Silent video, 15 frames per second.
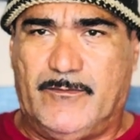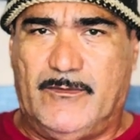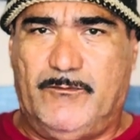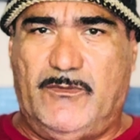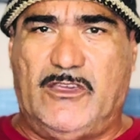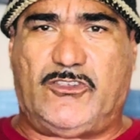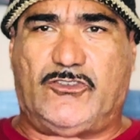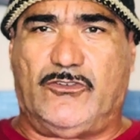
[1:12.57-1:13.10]

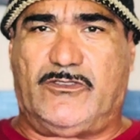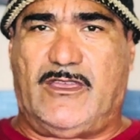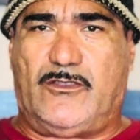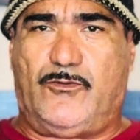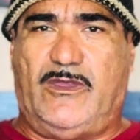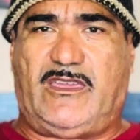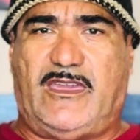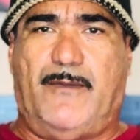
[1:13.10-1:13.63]
make sure that
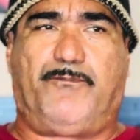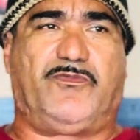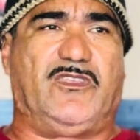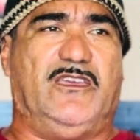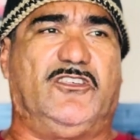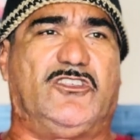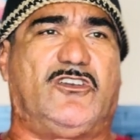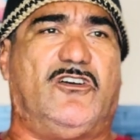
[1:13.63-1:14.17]
we kept
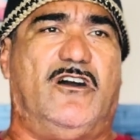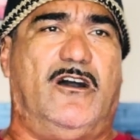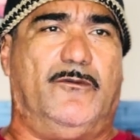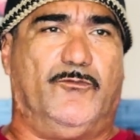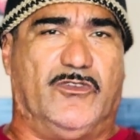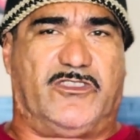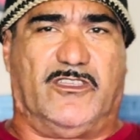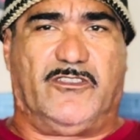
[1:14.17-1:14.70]
things calm
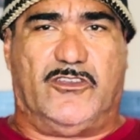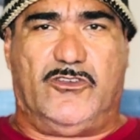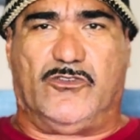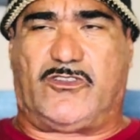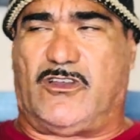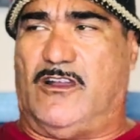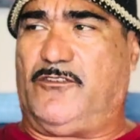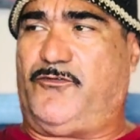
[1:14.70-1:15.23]
within the youth
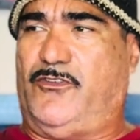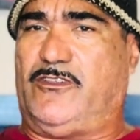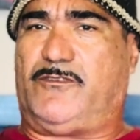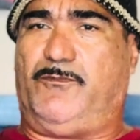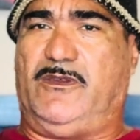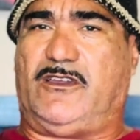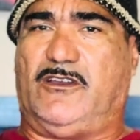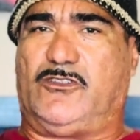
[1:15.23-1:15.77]
conference
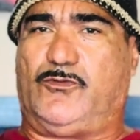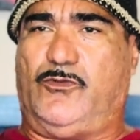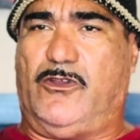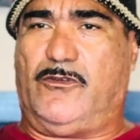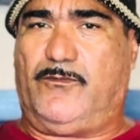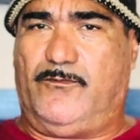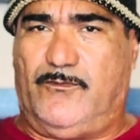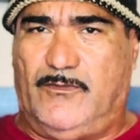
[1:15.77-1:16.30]
because
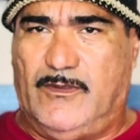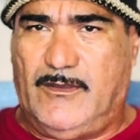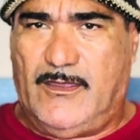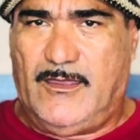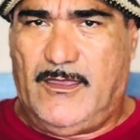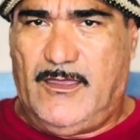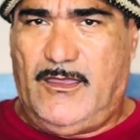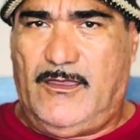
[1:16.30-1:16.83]

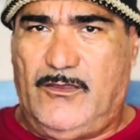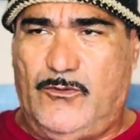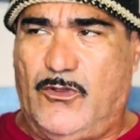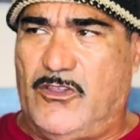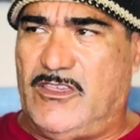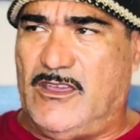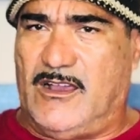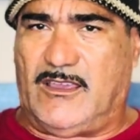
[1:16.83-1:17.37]
we're
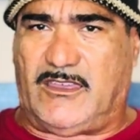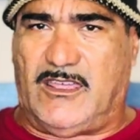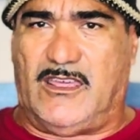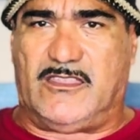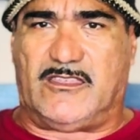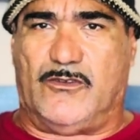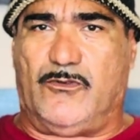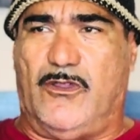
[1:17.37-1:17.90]
young
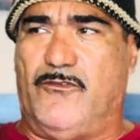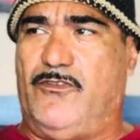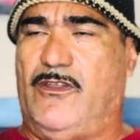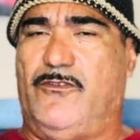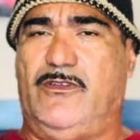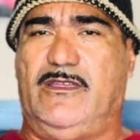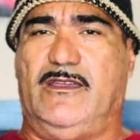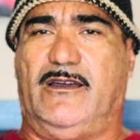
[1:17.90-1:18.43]
kids and we're
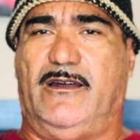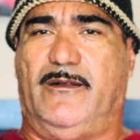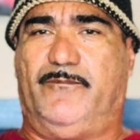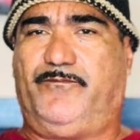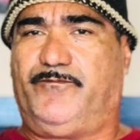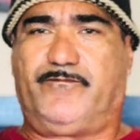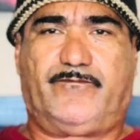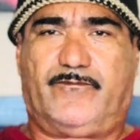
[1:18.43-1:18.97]
very
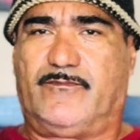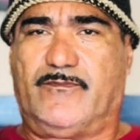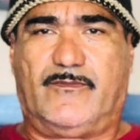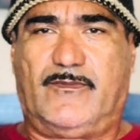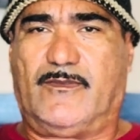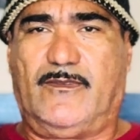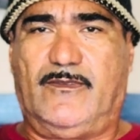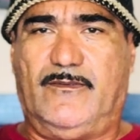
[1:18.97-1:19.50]

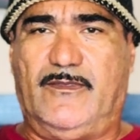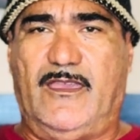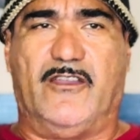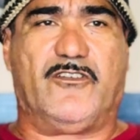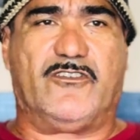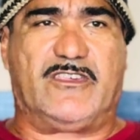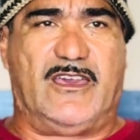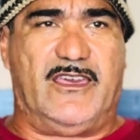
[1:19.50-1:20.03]

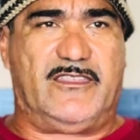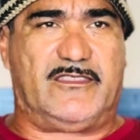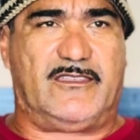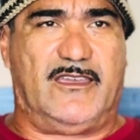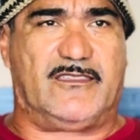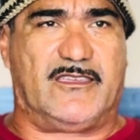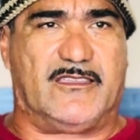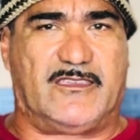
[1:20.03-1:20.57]
energized
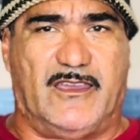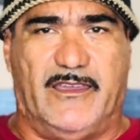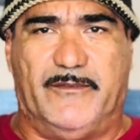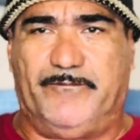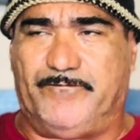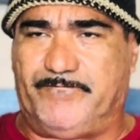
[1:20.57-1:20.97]
at the time.